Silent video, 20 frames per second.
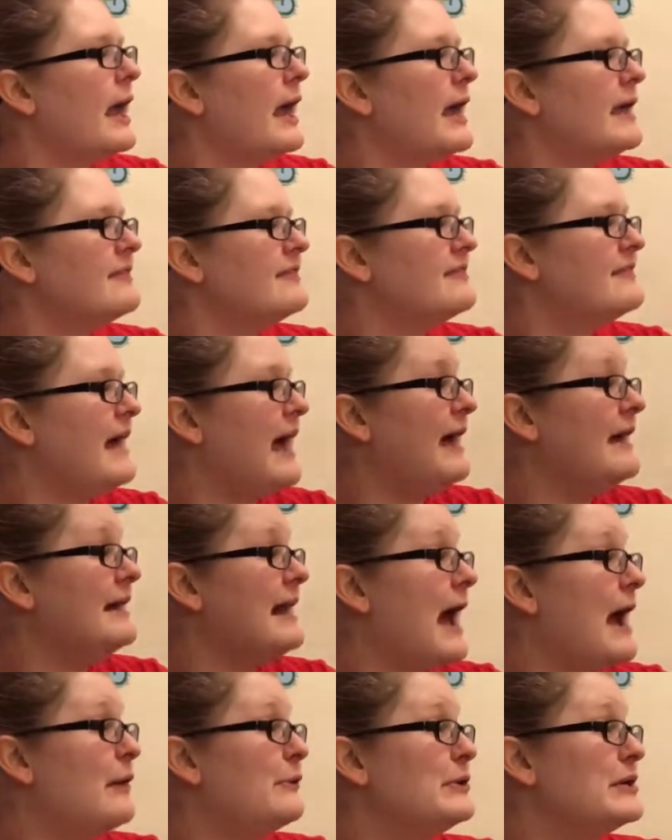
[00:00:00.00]
and
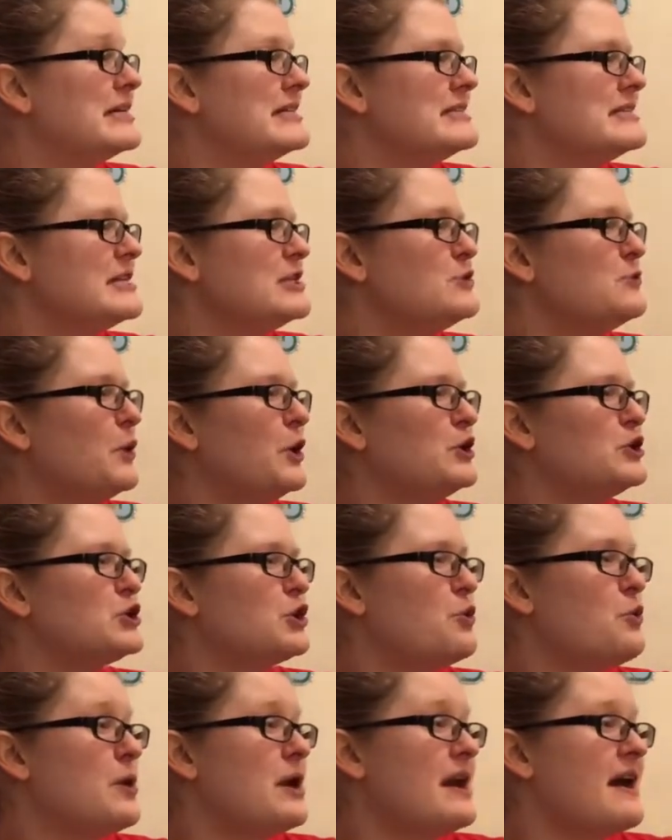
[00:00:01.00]
then I will continue on to
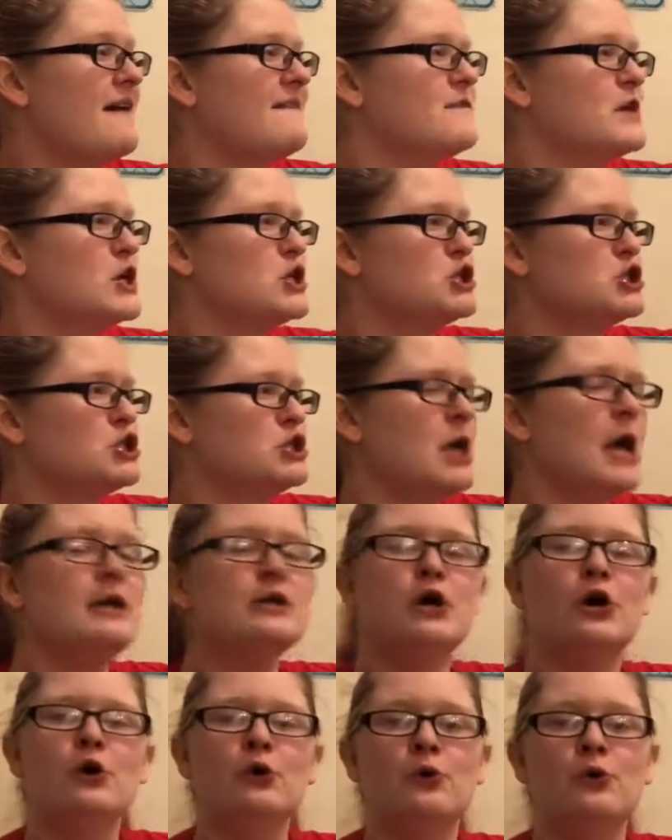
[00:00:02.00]
Queen of
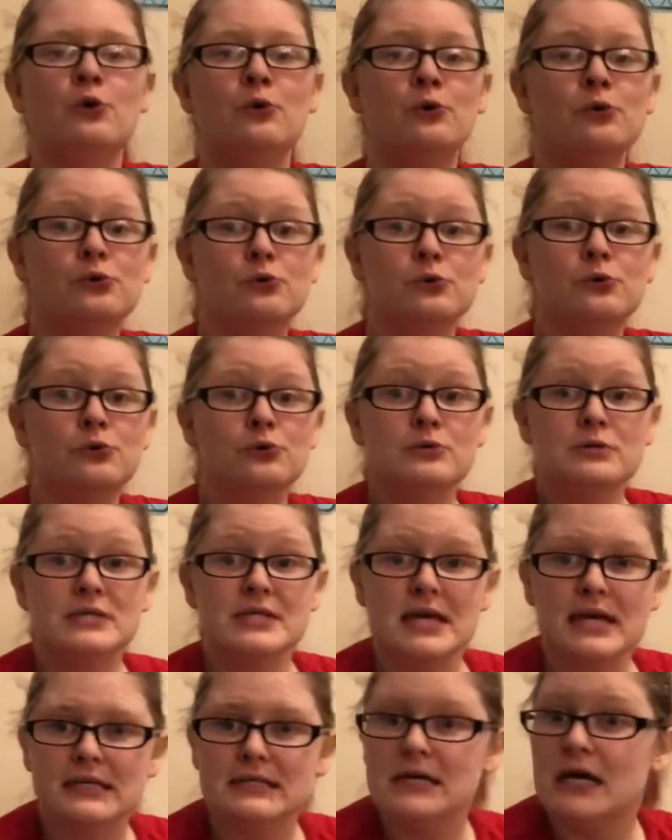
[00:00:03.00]

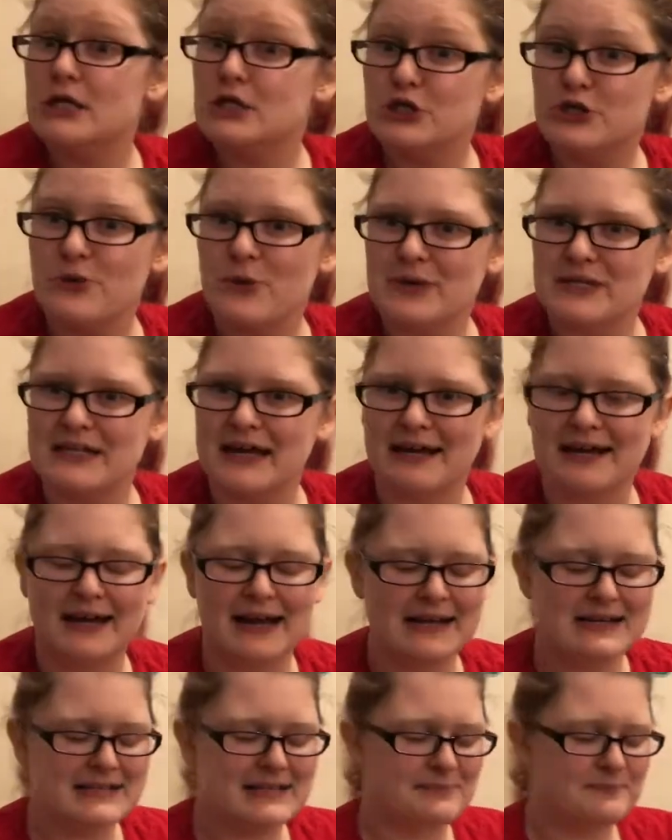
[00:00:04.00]
Shadows. So excited,
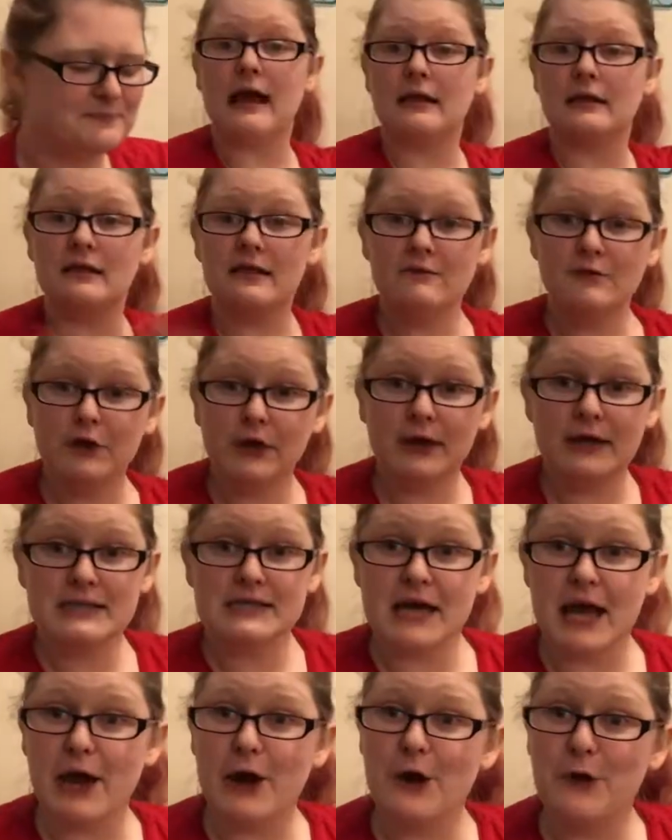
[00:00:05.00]
guys. I love you
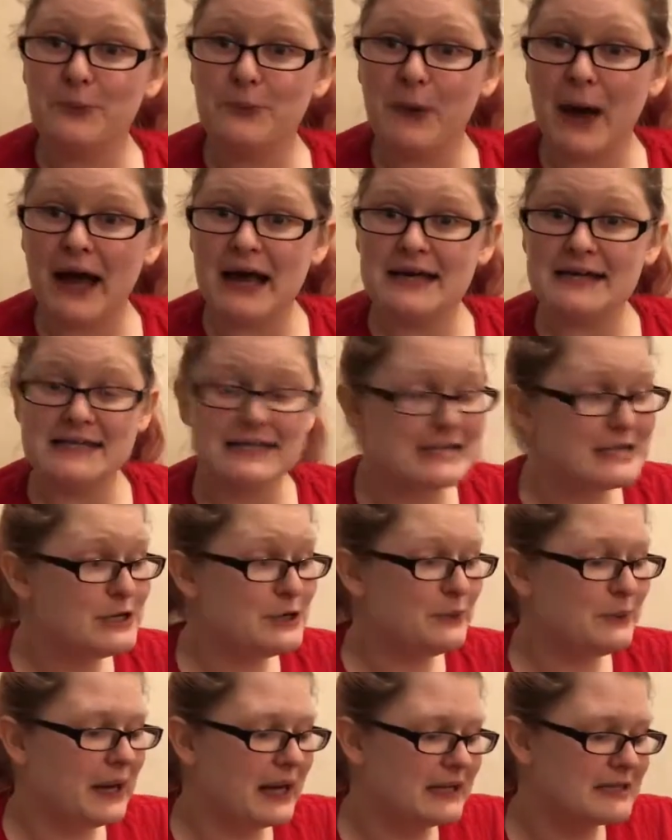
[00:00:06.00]
guys. I hope I see
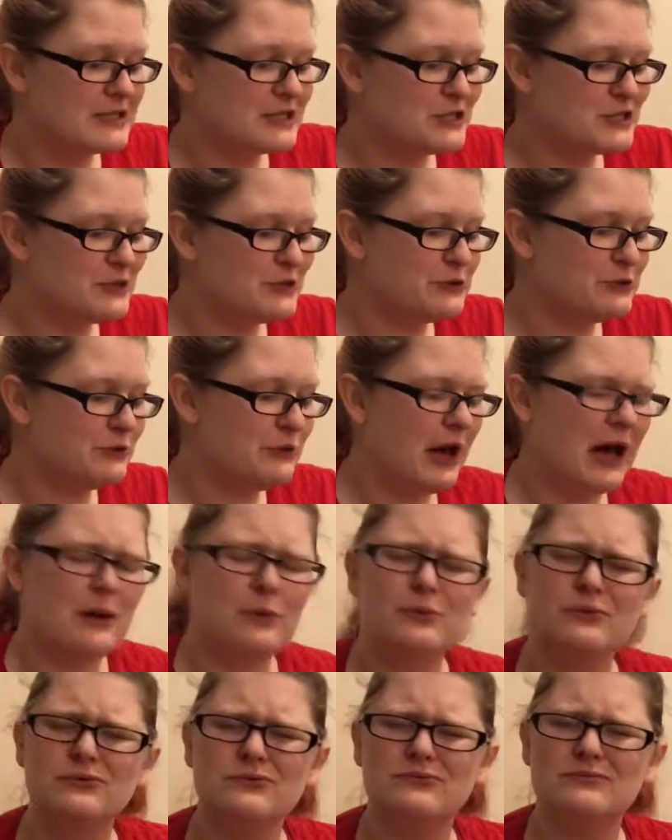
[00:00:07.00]
you again soon. I
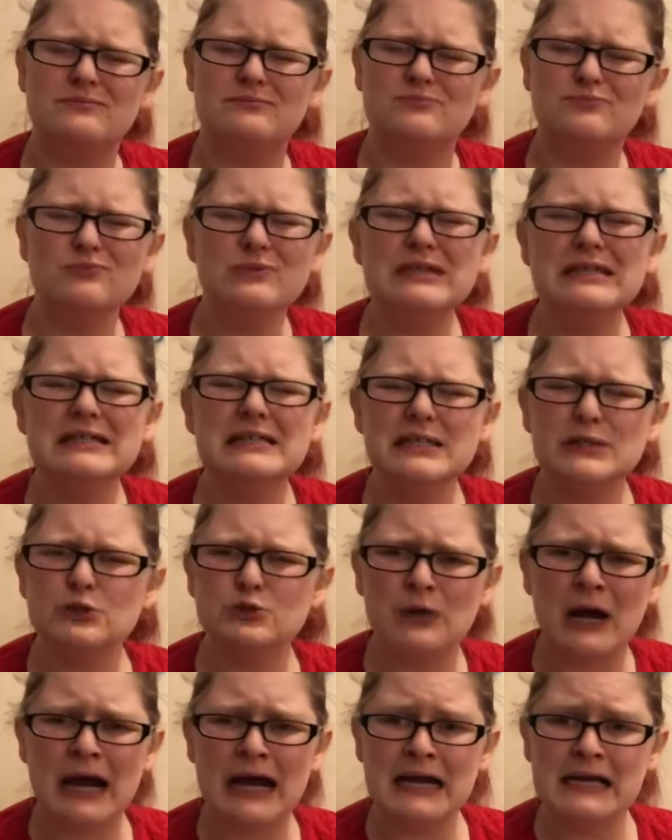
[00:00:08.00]
will really
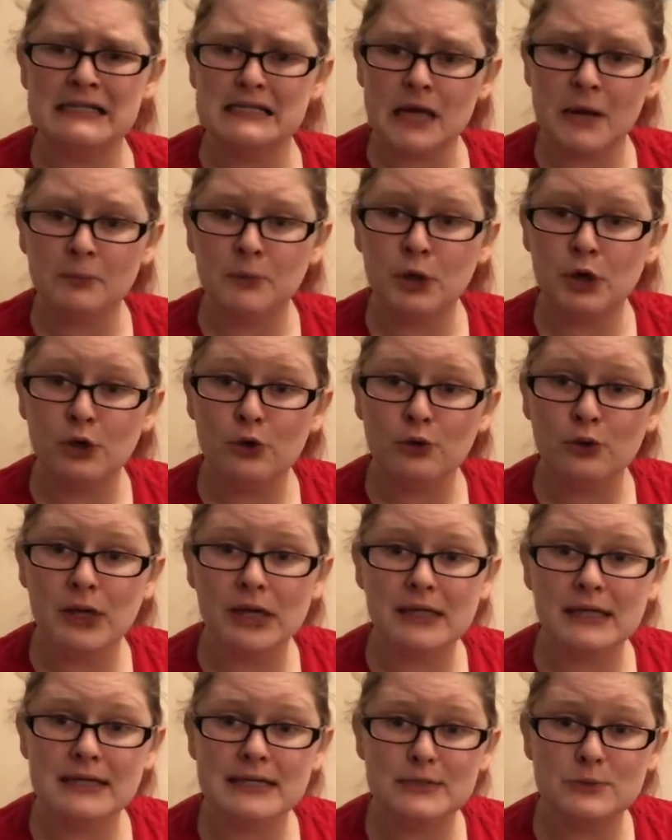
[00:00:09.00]
try to upload
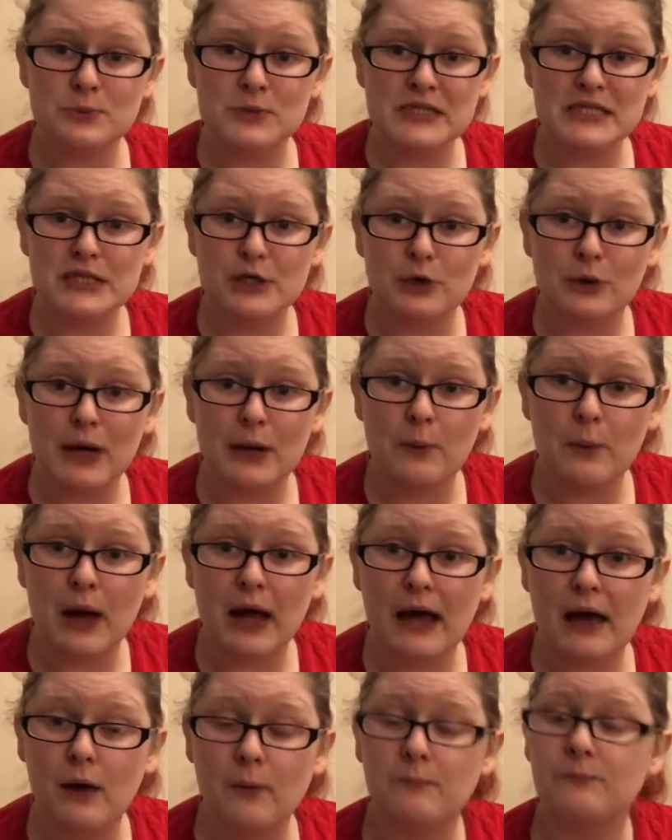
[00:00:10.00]
at least once in a great
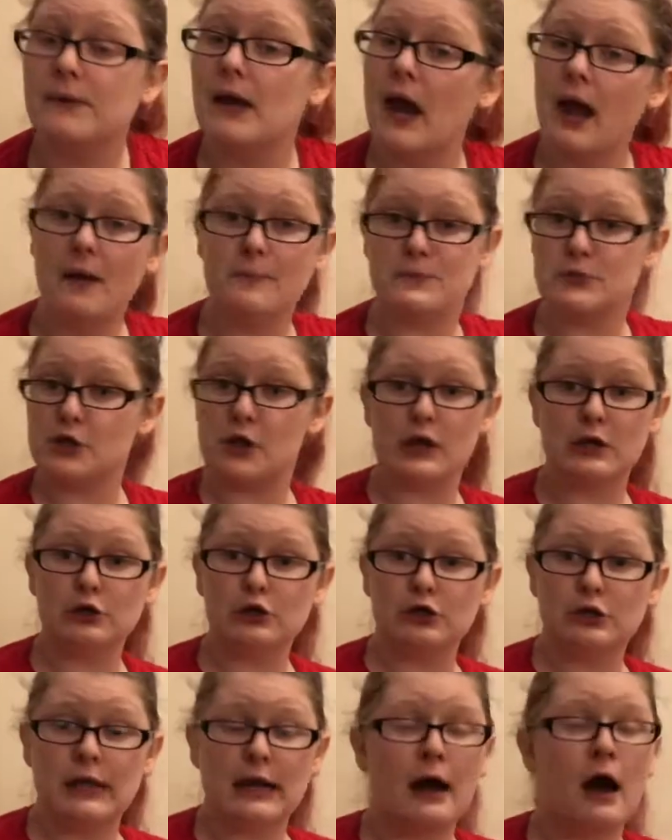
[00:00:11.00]
while. Sorry I
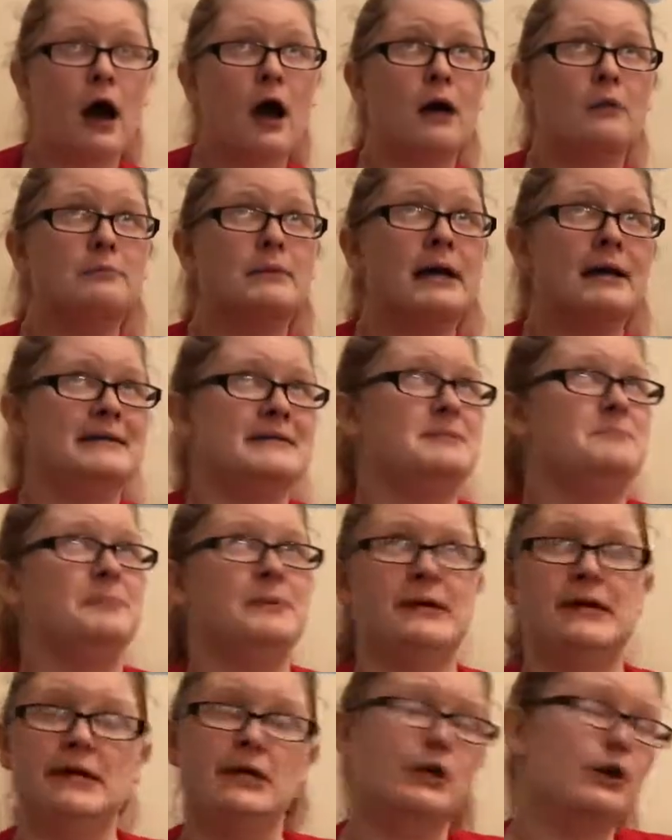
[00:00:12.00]
look like a hot mess,
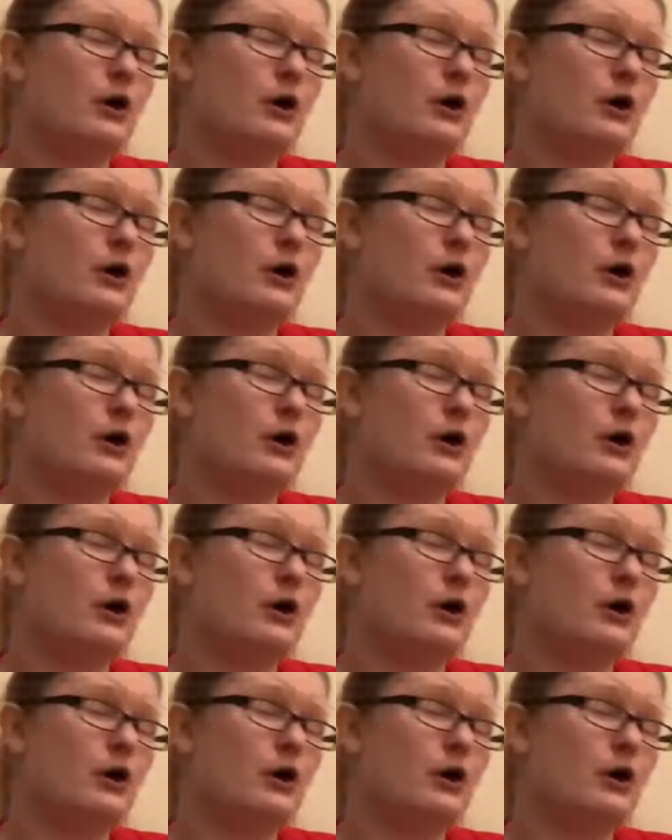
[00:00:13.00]
but